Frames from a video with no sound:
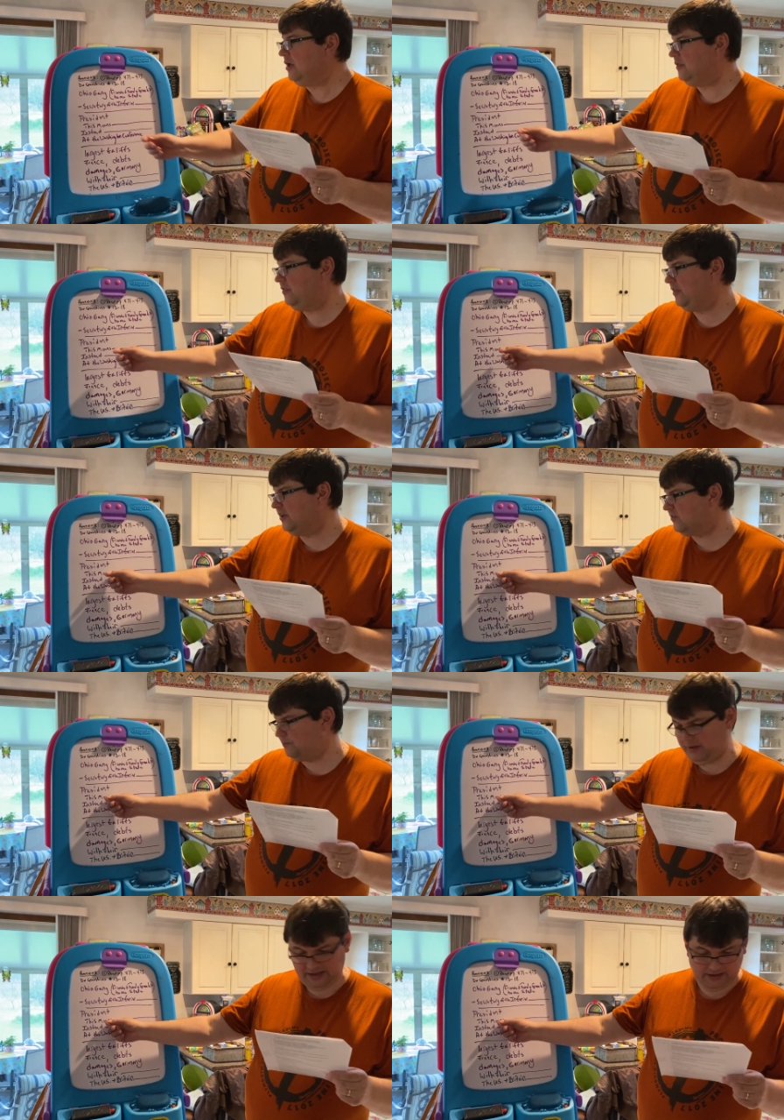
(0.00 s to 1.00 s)
This
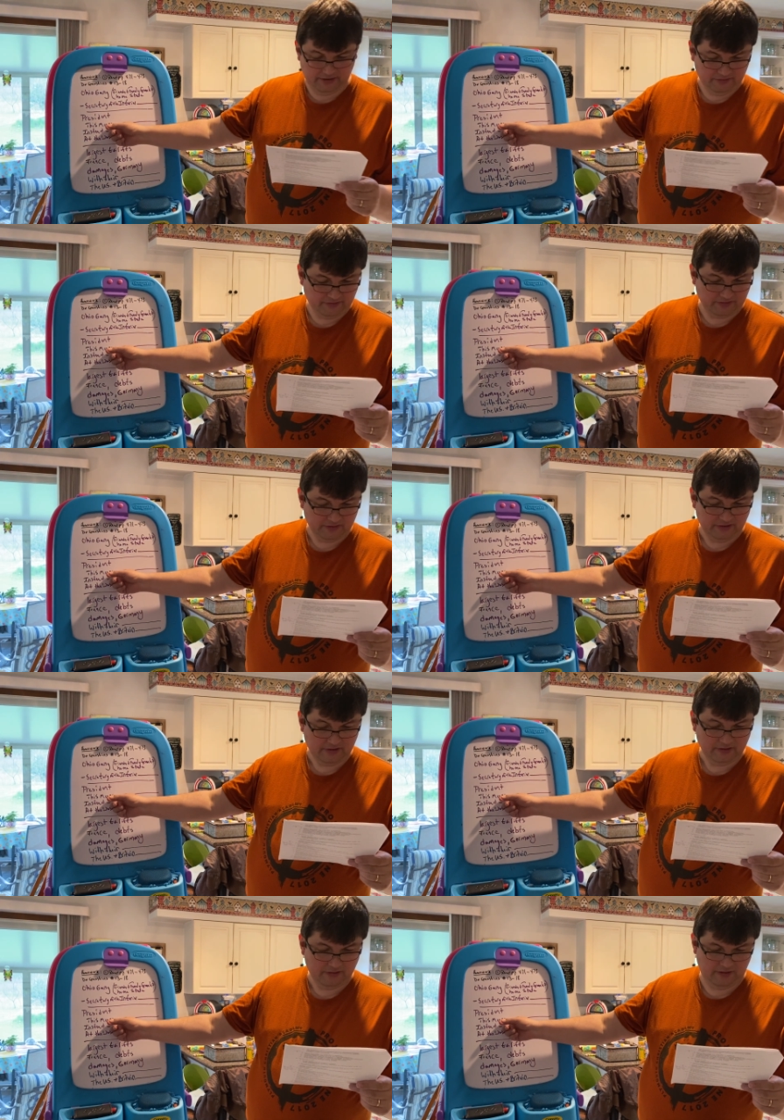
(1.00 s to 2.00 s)
means
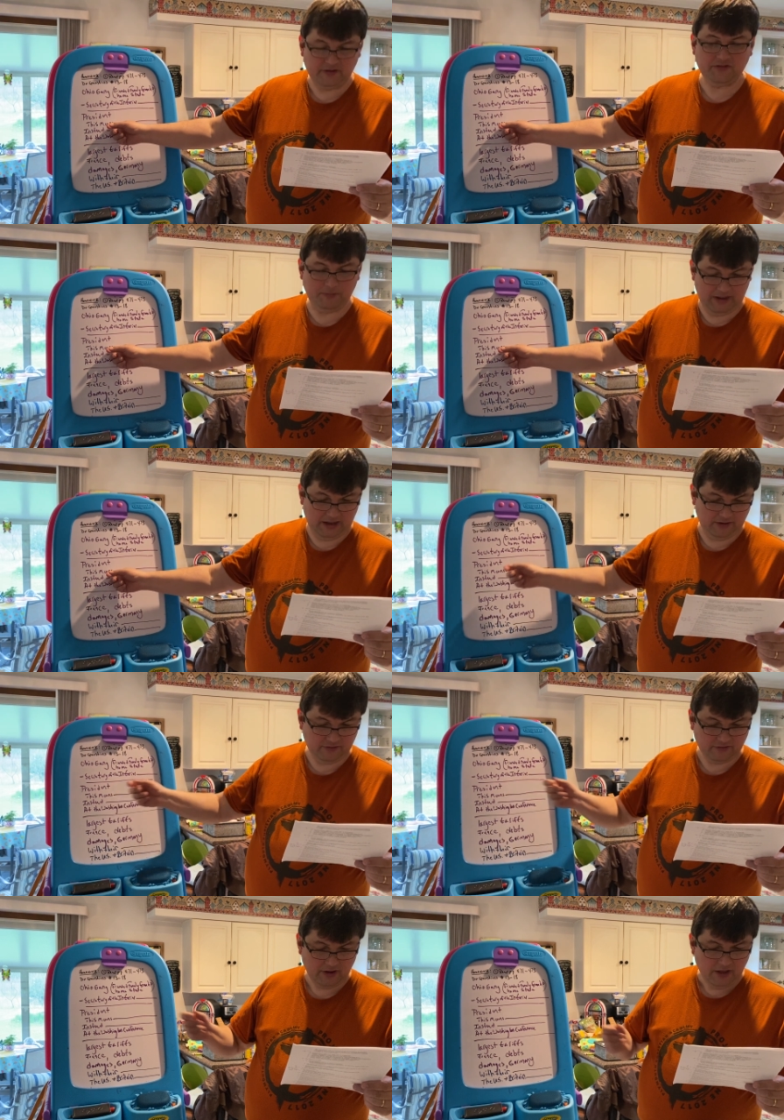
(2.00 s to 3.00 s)

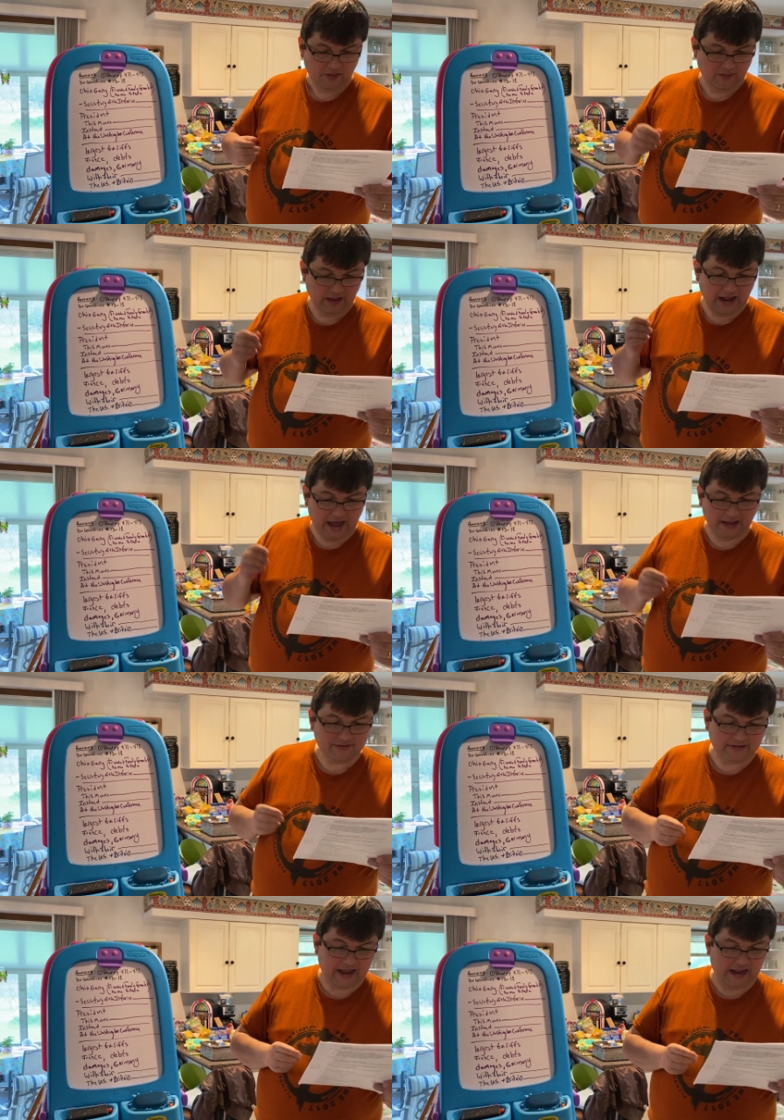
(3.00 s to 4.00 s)
the United
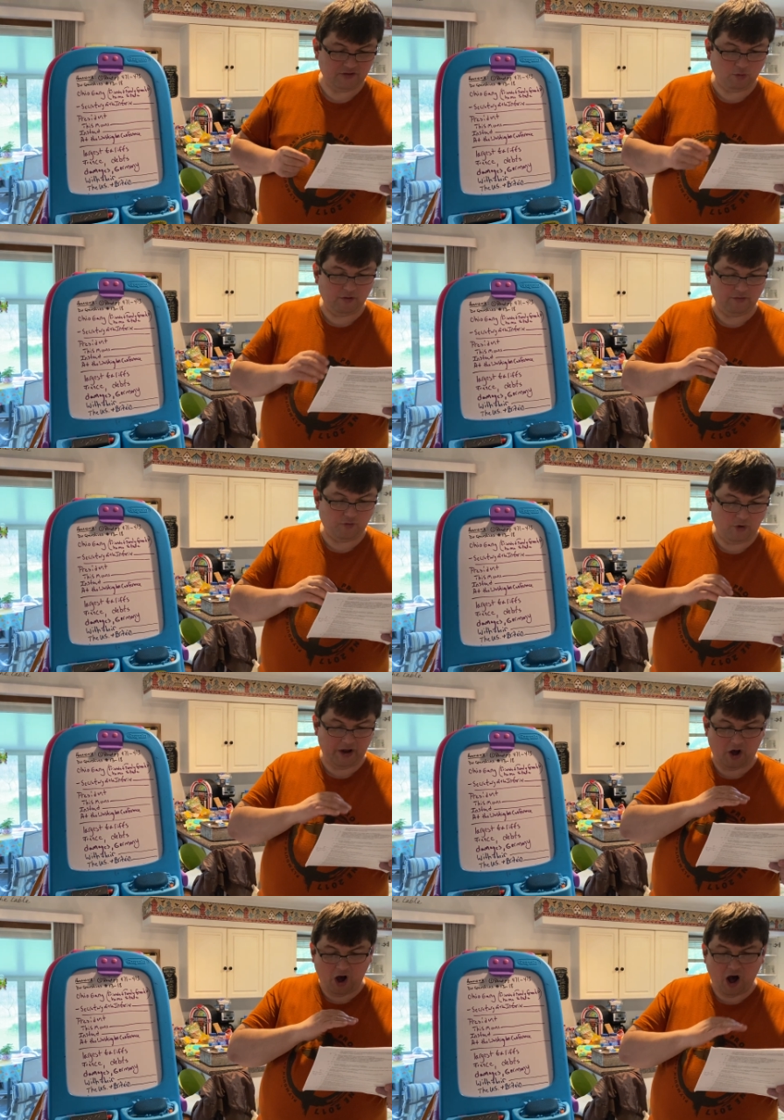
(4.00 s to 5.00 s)
States will
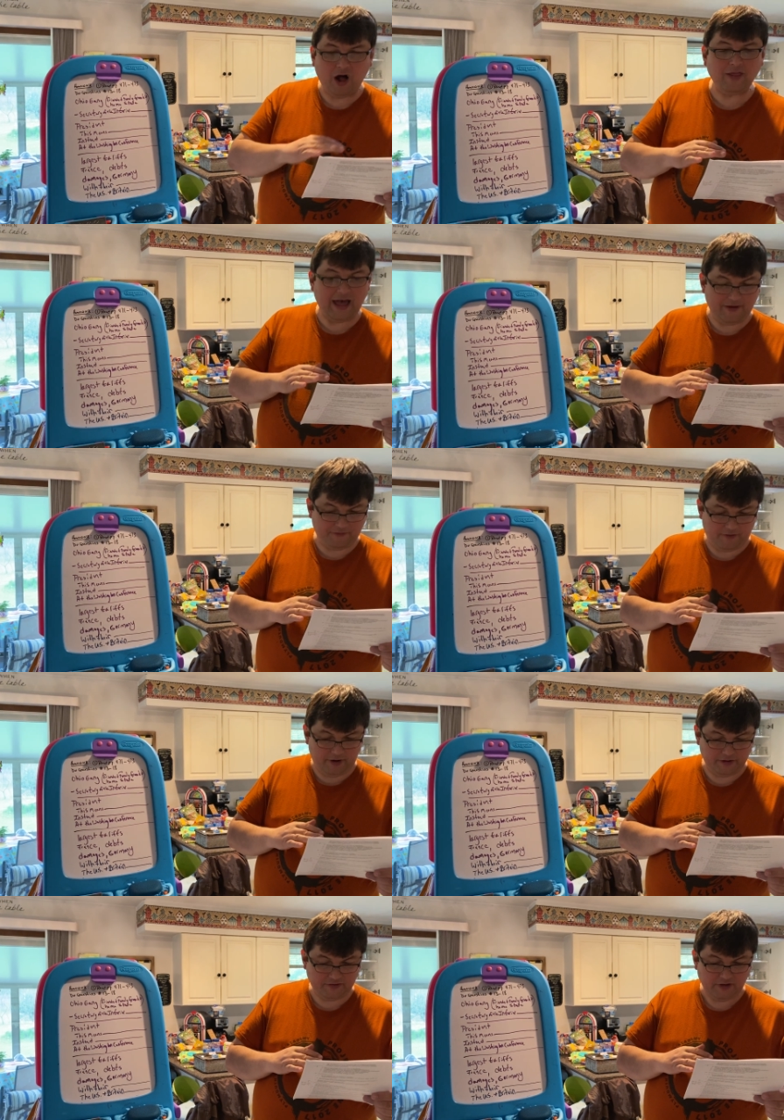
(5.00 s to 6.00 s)
avoid all
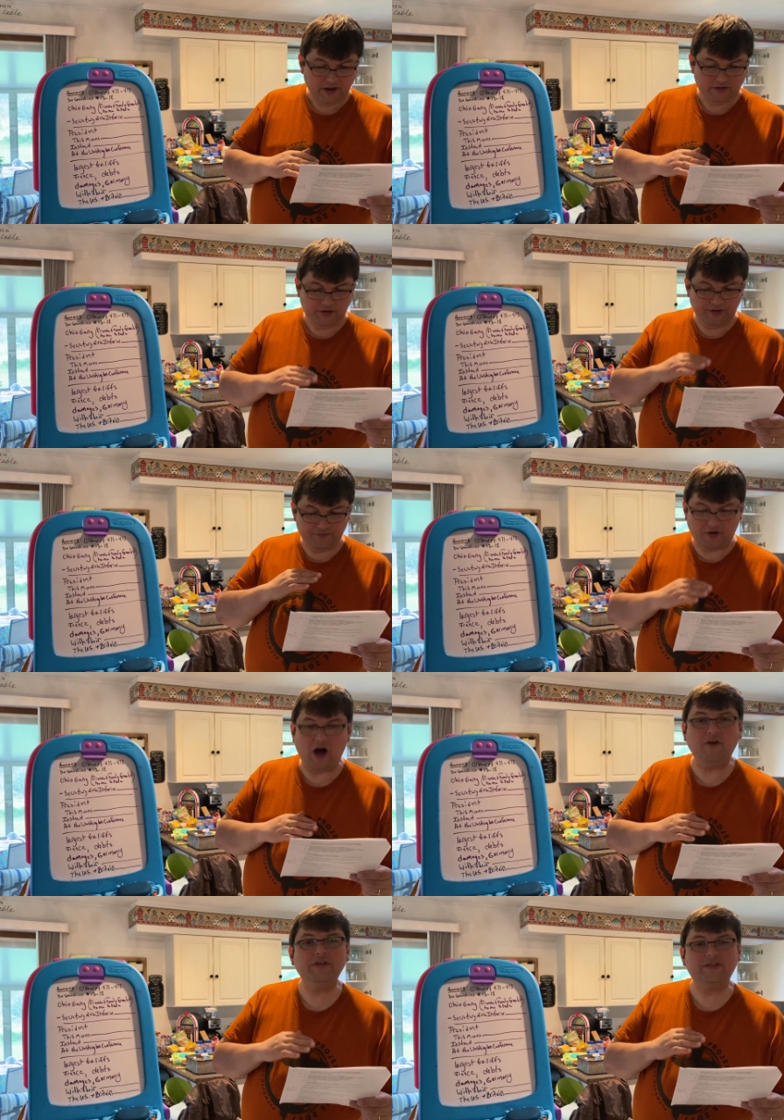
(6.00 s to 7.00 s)
efforts to
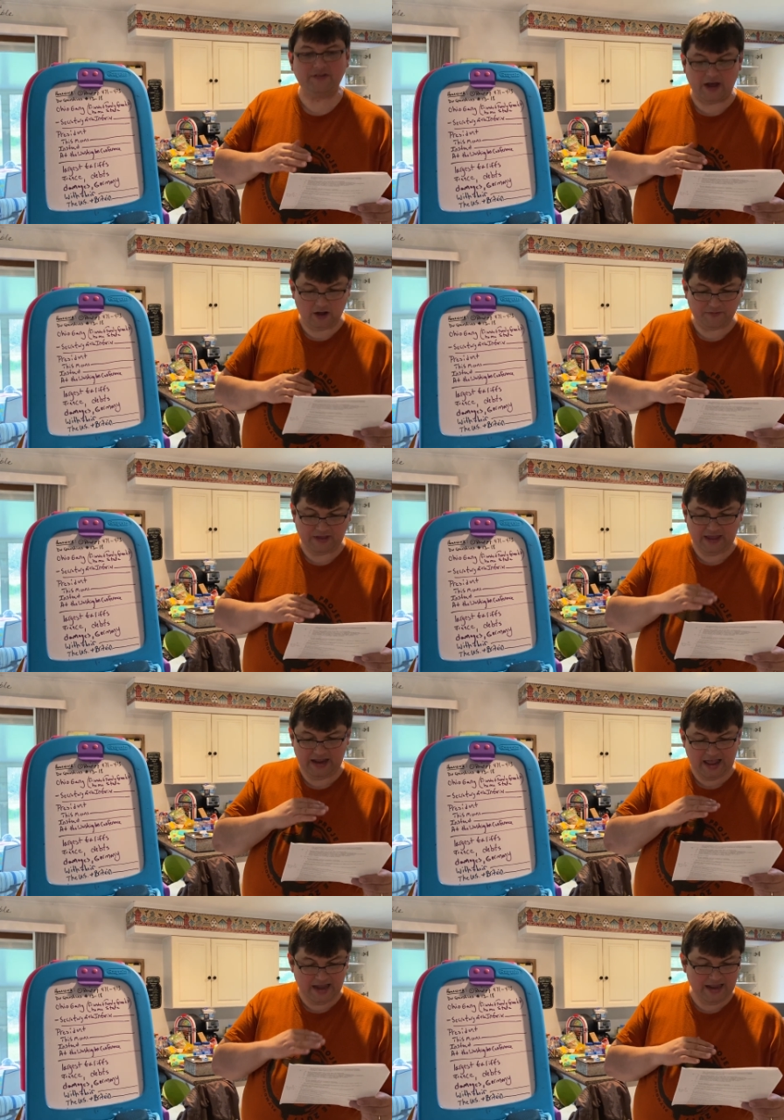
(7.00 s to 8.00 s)
involve itself in
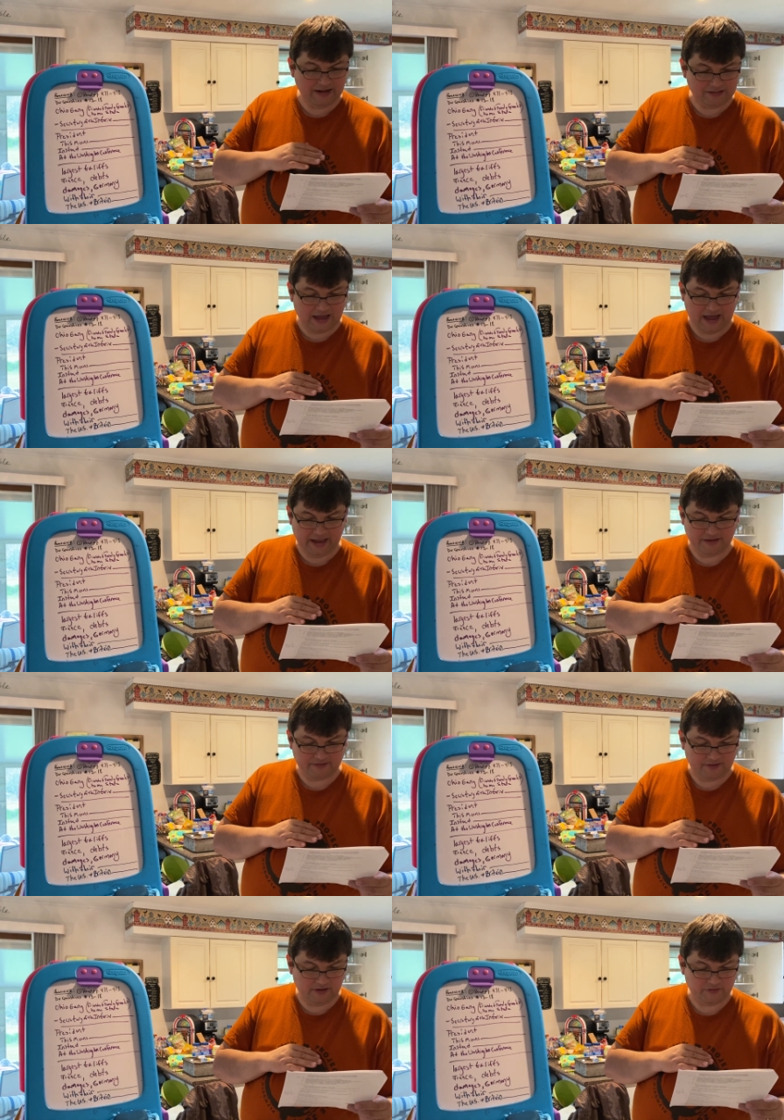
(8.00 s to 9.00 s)
any
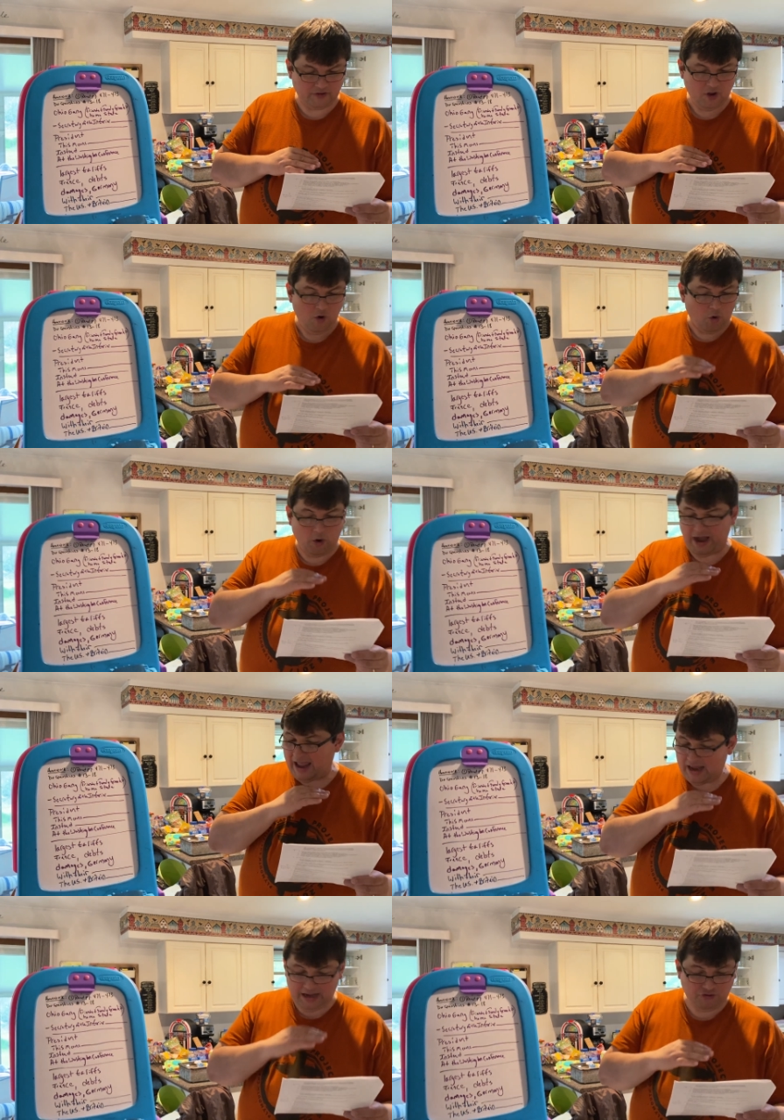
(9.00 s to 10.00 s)
alliances or
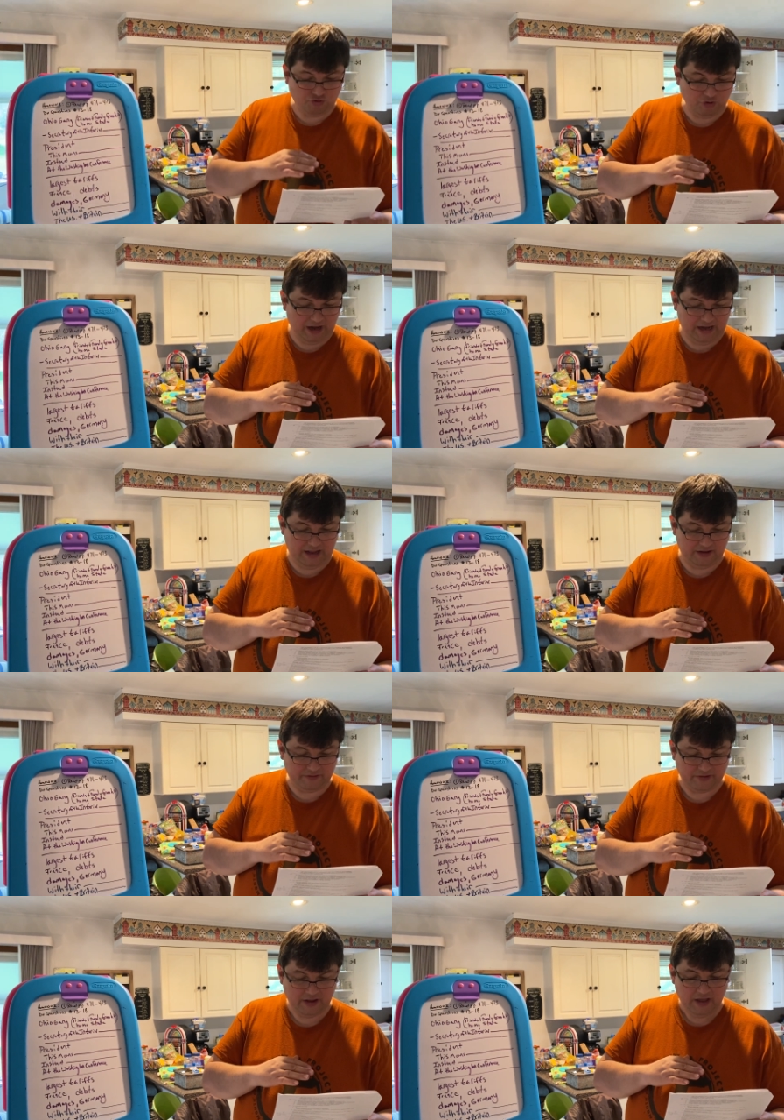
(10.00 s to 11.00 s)
any
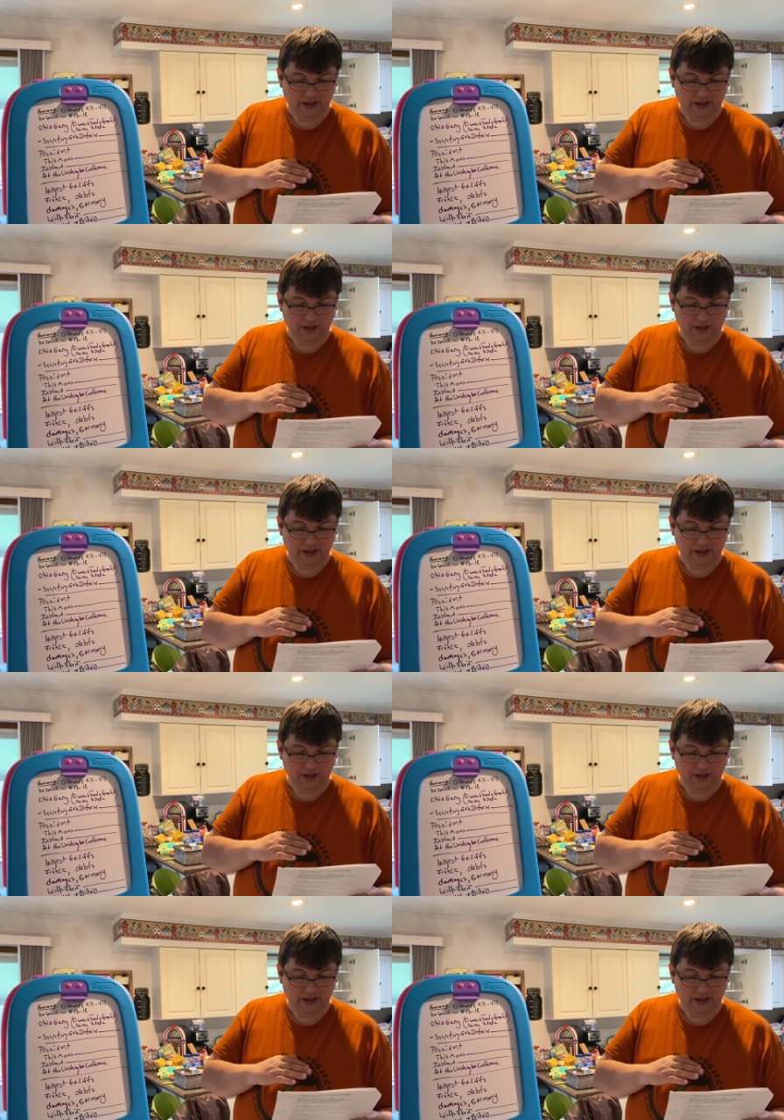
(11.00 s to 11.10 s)
treaties